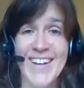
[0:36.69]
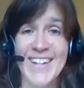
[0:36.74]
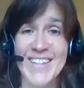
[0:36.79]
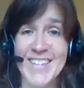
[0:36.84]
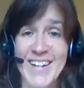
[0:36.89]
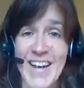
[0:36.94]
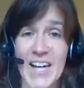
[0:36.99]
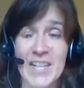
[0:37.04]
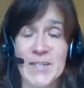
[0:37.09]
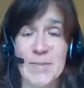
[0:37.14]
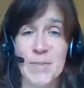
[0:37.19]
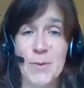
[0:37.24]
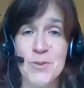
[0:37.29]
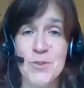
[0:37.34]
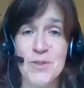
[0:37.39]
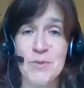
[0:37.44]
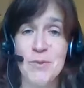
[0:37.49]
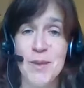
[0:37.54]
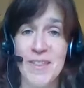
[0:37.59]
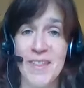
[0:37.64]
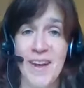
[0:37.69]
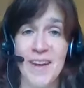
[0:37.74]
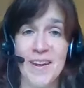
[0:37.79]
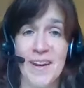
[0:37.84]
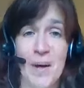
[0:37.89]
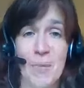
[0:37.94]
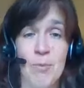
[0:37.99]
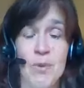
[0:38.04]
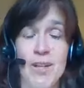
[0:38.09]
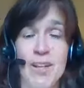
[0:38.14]
It's not supposed to be
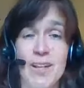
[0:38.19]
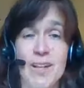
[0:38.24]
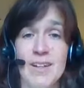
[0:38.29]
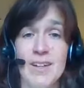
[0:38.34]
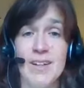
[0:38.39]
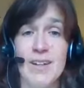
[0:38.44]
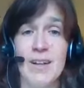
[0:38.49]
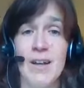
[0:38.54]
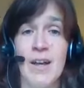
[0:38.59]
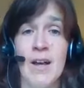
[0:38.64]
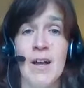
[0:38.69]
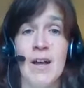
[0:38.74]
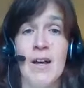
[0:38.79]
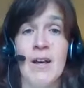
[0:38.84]
that complicated.